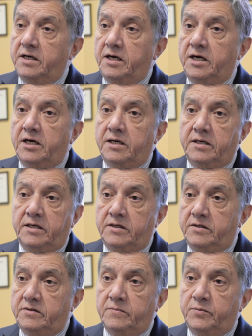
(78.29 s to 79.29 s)
uh,
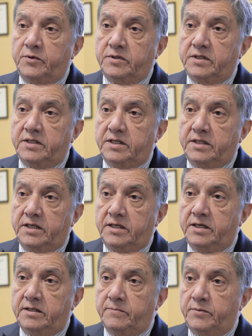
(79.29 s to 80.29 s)
it is important that they
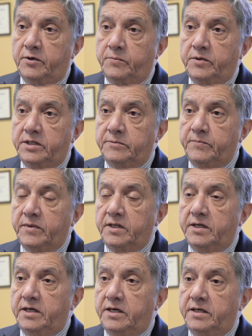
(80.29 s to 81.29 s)
get appropriate
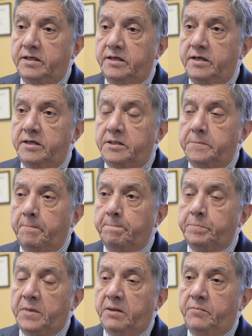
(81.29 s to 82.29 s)
care.
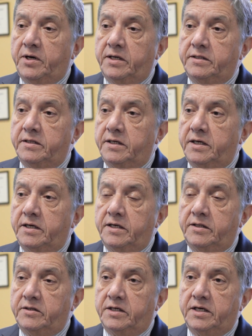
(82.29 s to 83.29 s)
But uh,
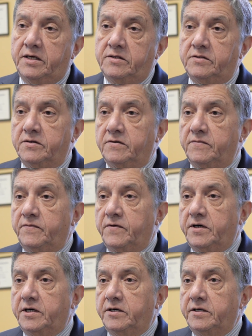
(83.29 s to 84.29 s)
in the case of
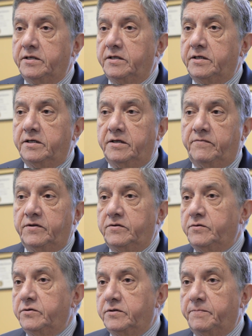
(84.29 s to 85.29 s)
uh, if
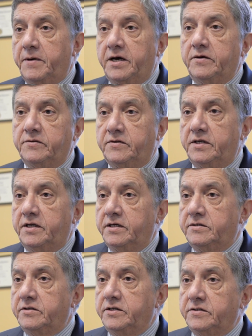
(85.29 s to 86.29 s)
it's your spouse that
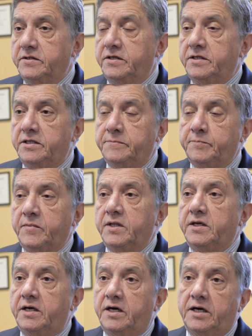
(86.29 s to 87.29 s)
actually is ill,
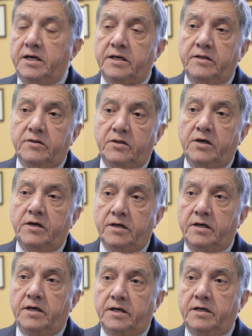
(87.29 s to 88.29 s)
uh,
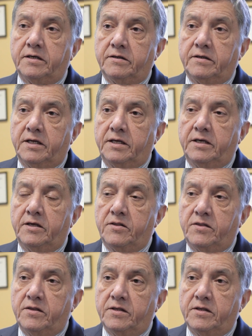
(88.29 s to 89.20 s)
there are uh,